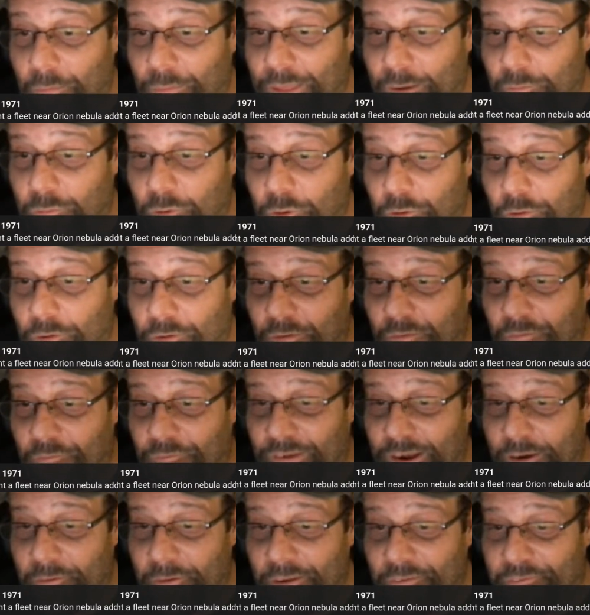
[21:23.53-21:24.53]
They were
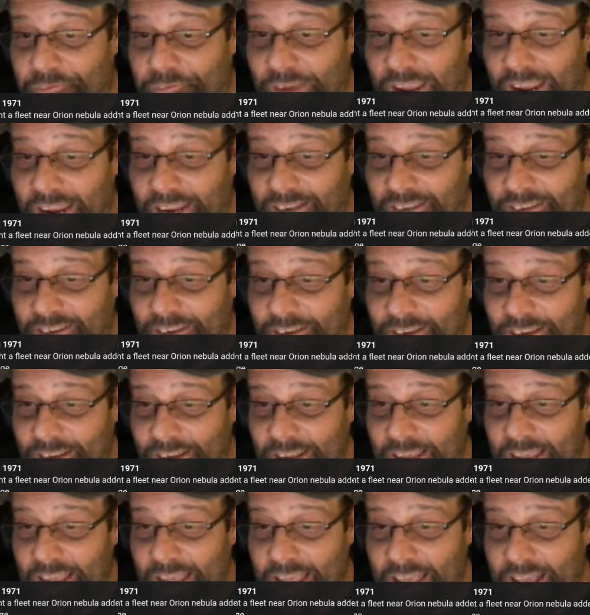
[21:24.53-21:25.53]
very faint
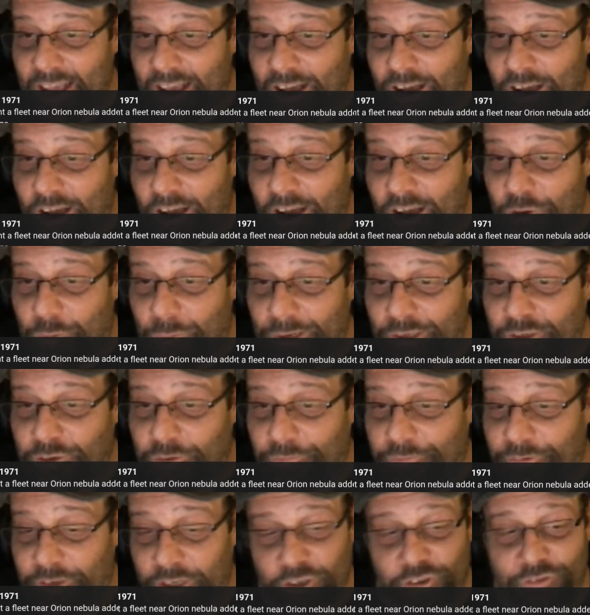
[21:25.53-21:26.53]
on original
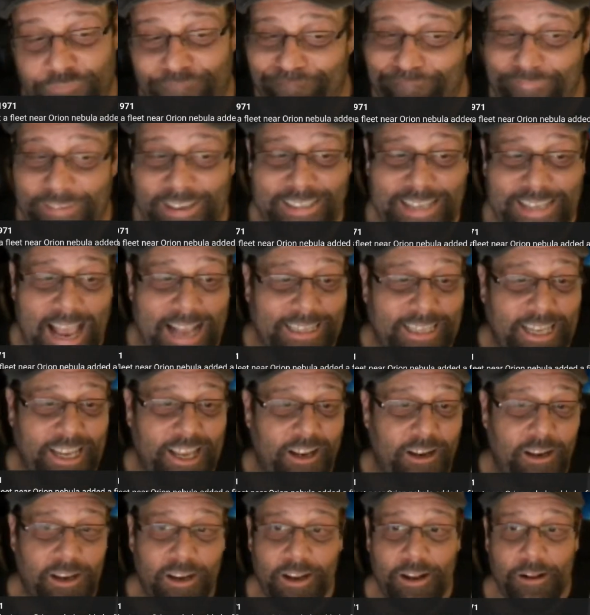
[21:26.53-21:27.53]
footage. Exactly it.